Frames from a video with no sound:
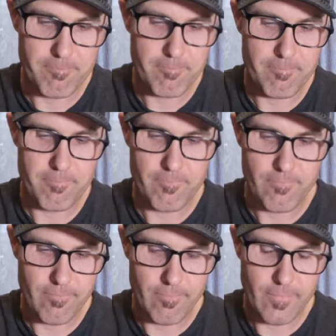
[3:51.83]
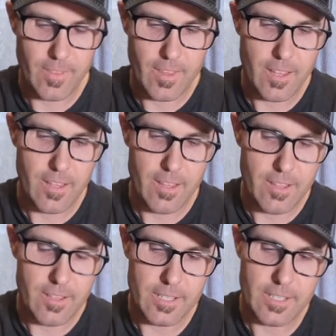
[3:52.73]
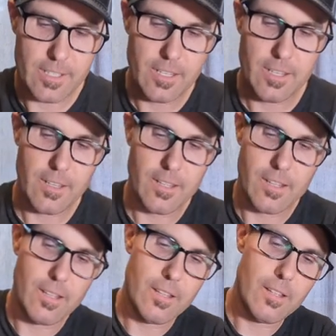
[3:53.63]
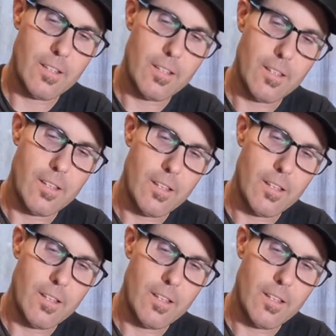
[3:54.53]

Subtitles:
Nobody speaks.